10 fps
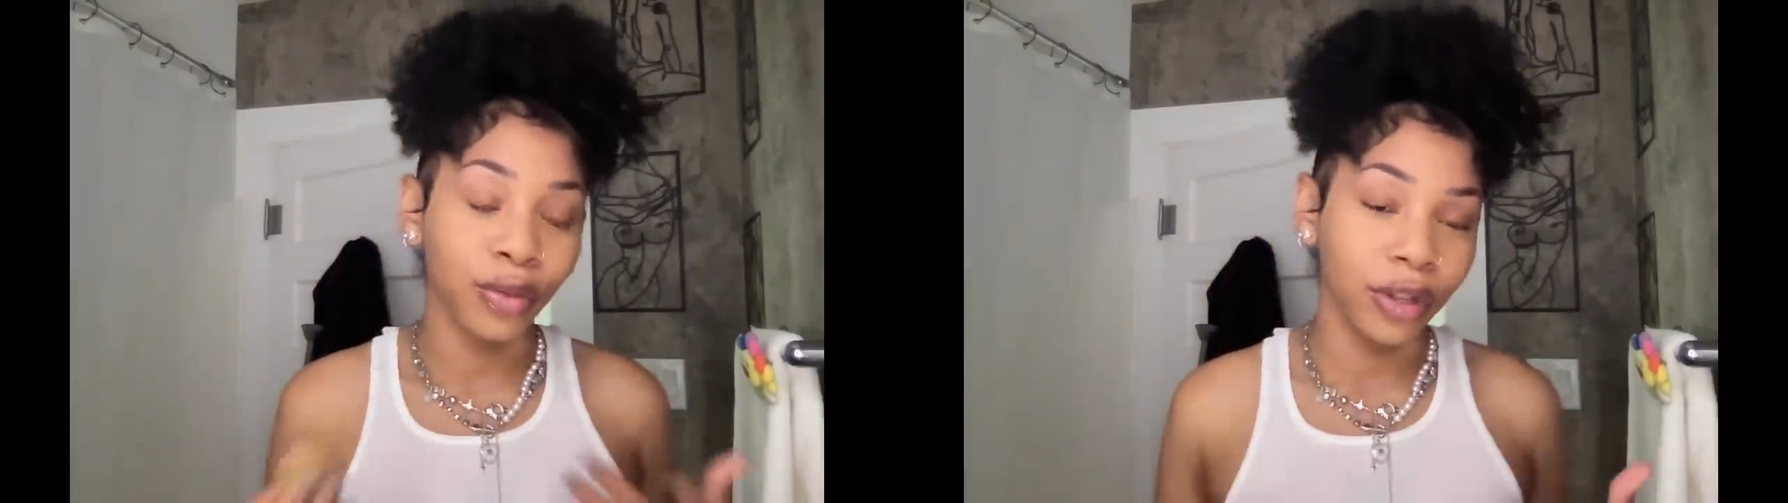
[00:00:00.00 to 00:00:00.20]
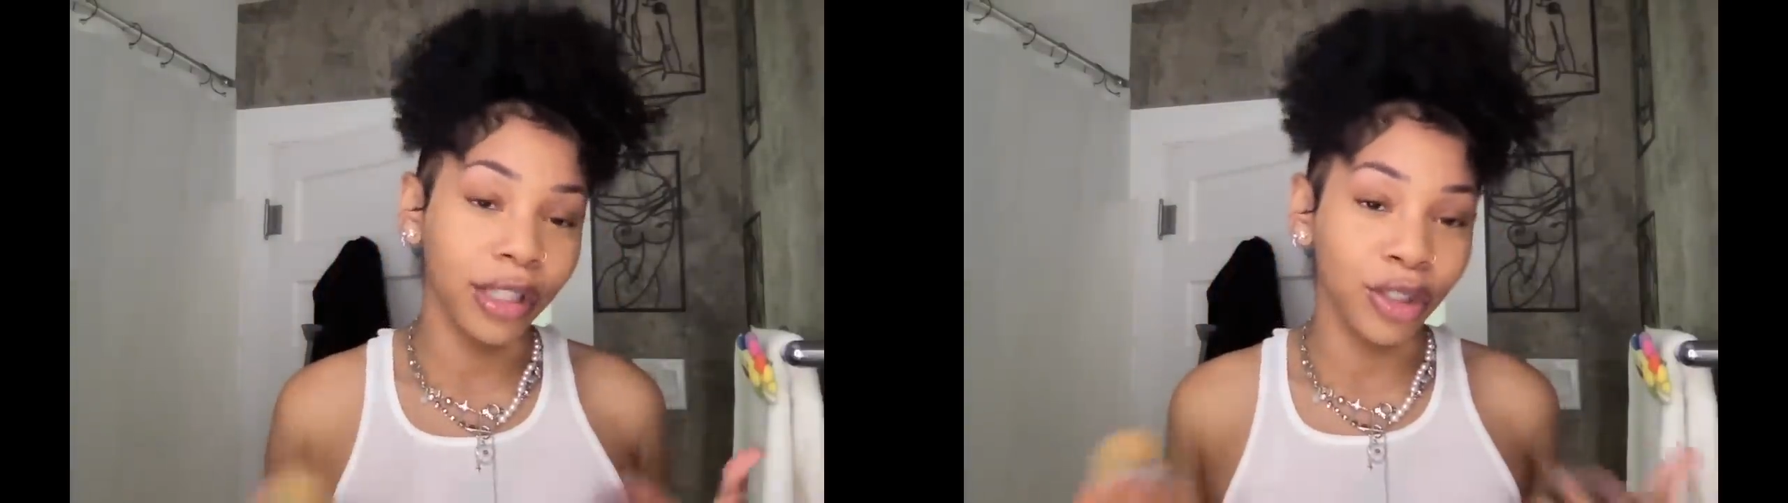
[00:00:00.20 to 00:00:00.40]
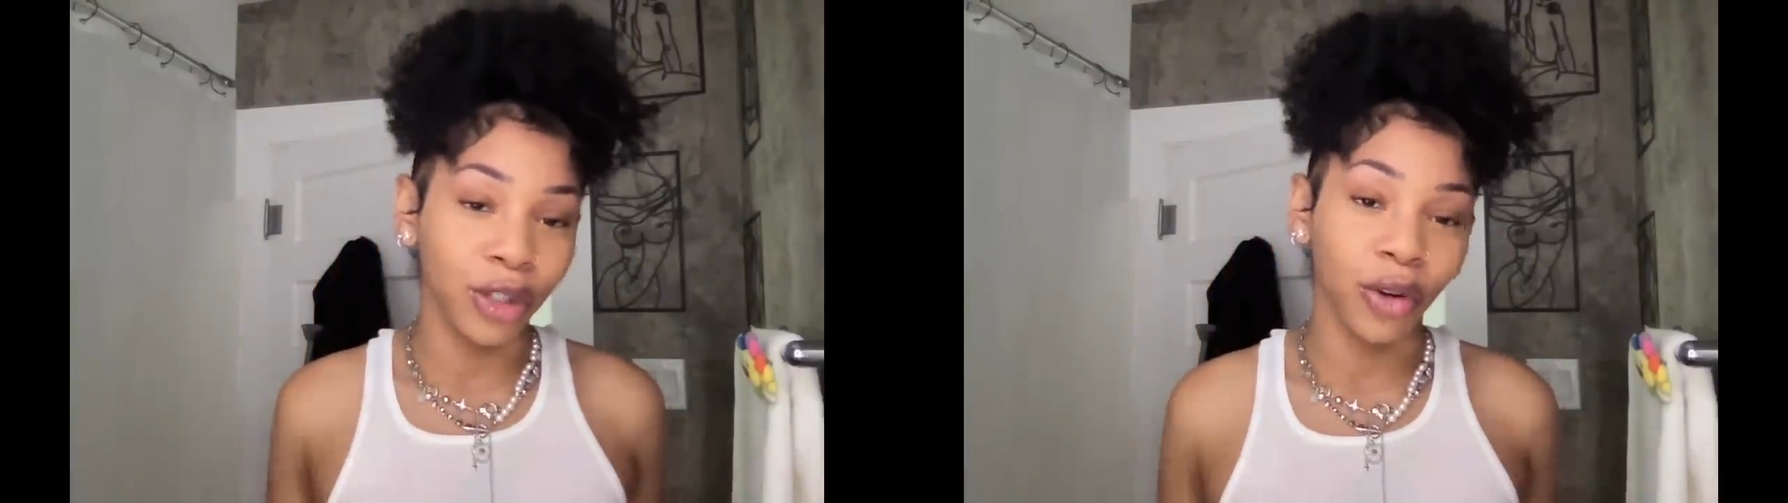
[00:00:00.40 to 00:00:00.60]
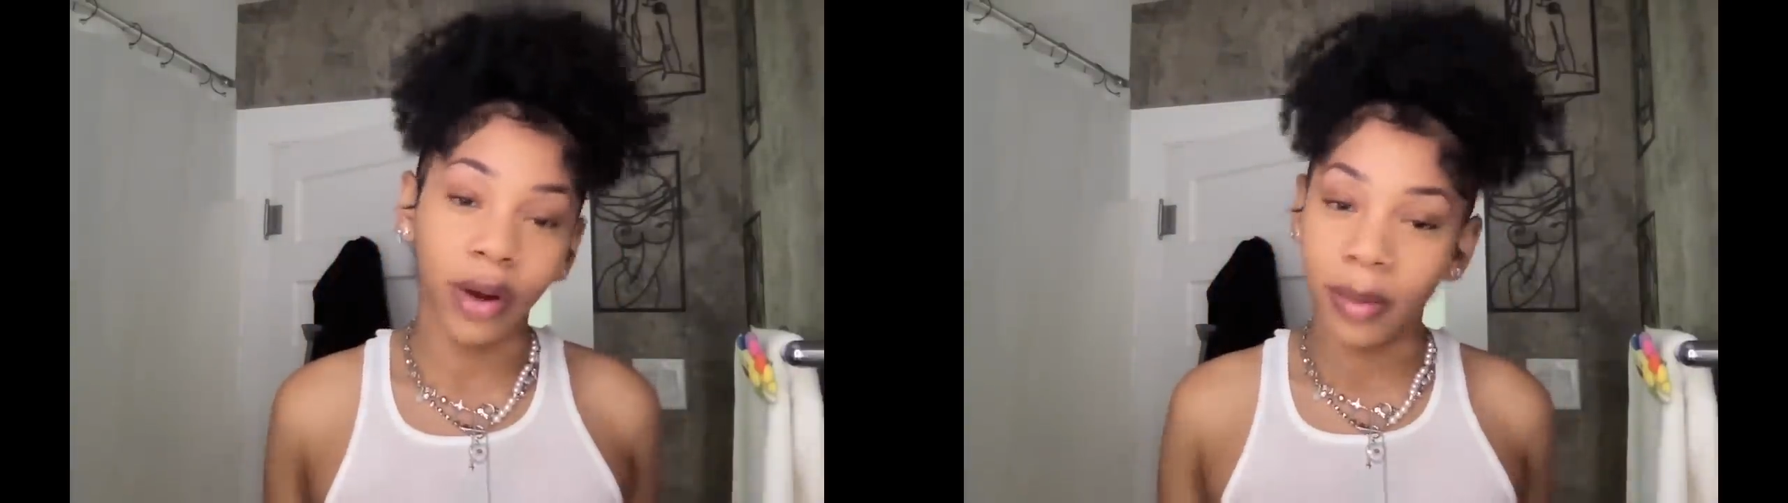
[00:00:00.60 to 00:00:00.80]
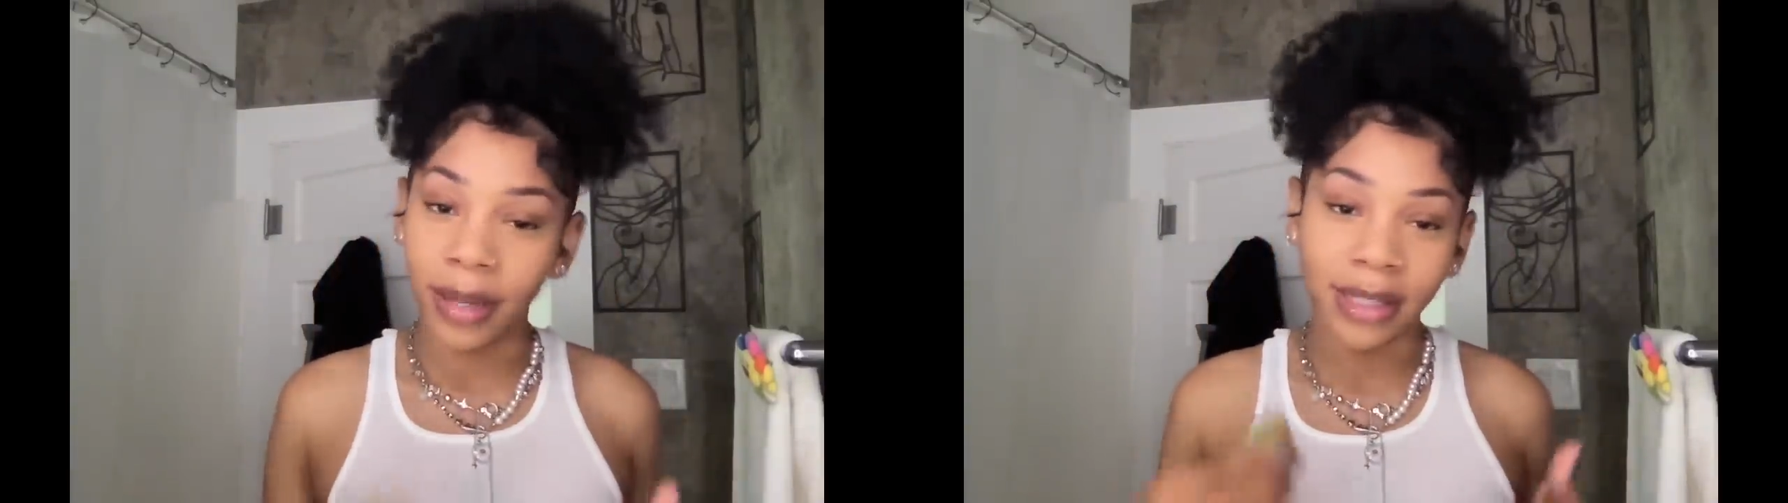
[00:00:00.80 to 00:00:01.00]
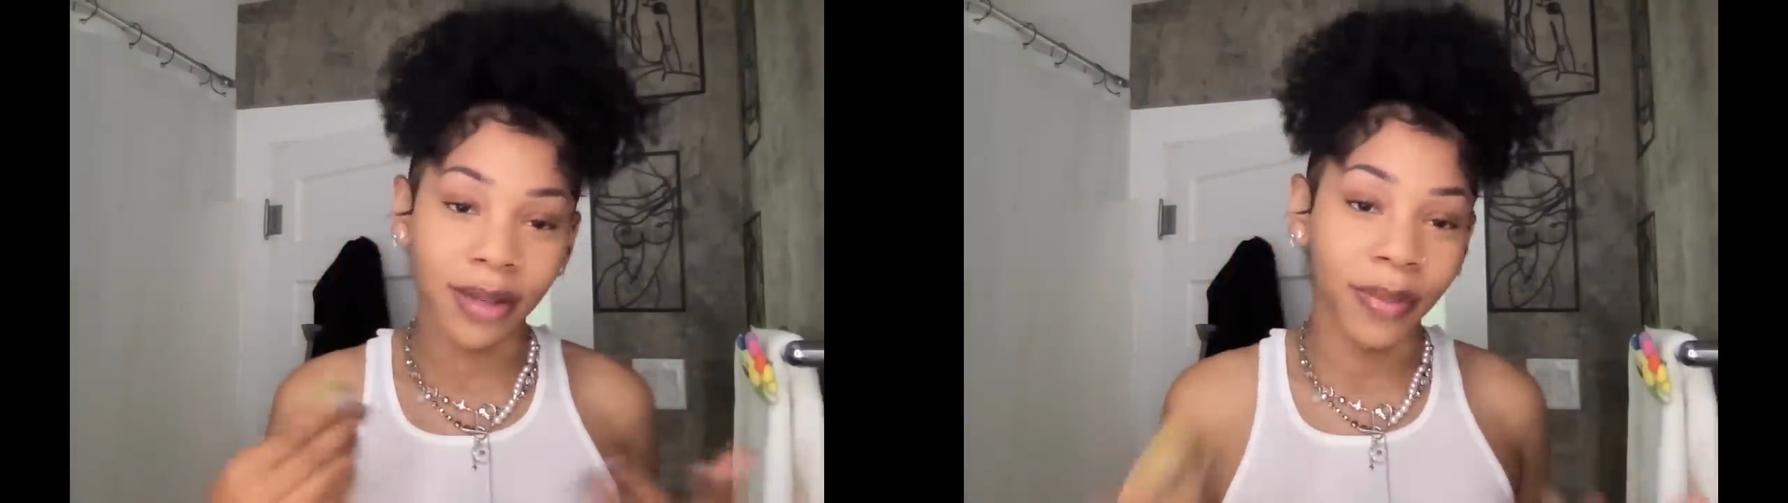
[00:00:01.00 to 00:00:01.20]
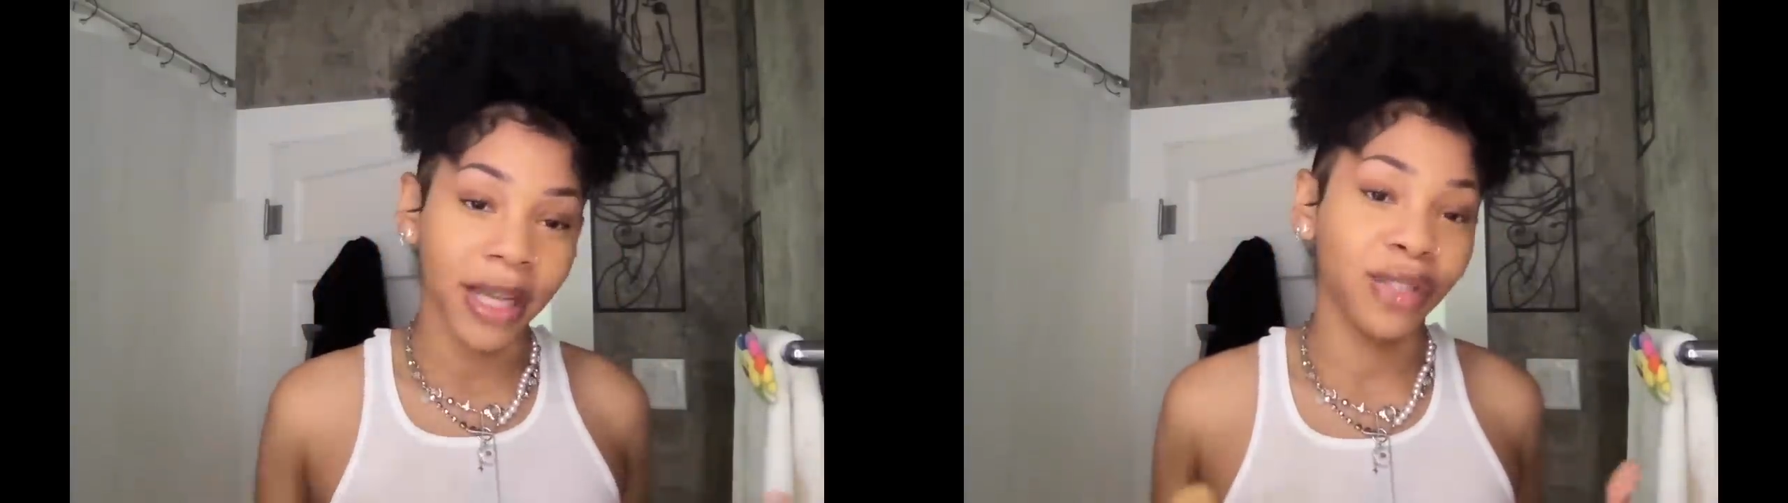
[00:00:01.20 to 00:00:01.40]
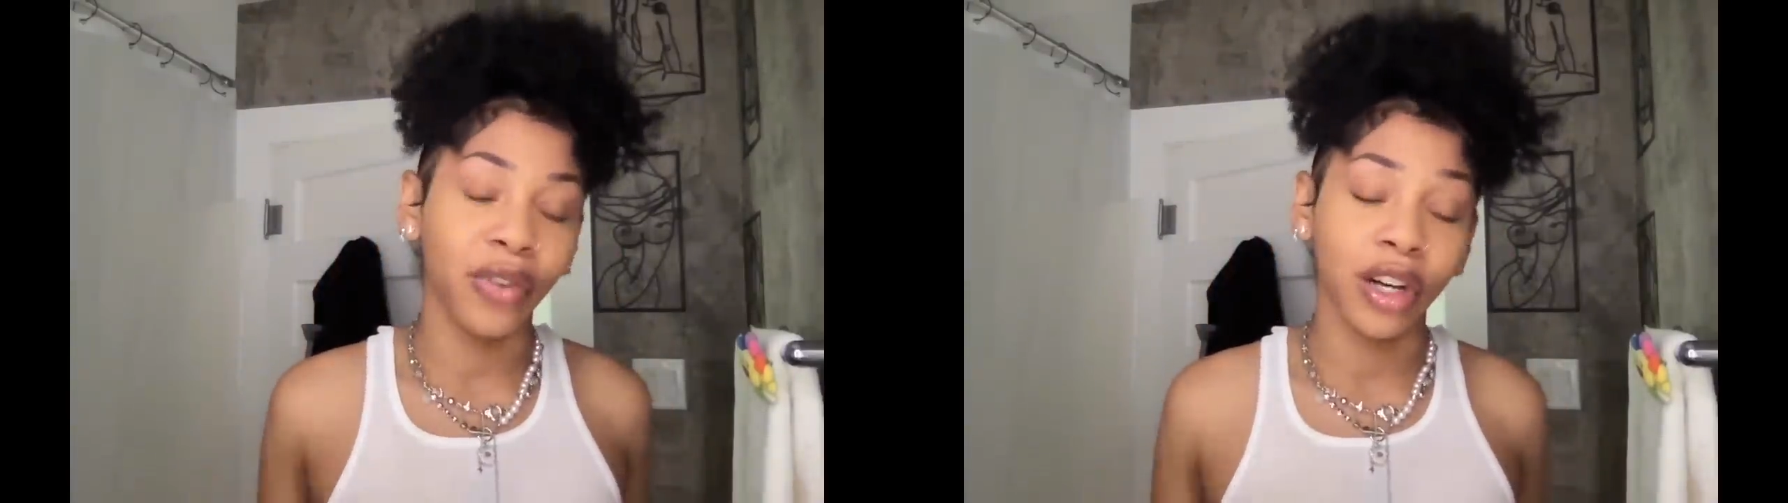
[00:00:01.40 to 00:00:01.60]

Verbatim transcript: fully show up as the best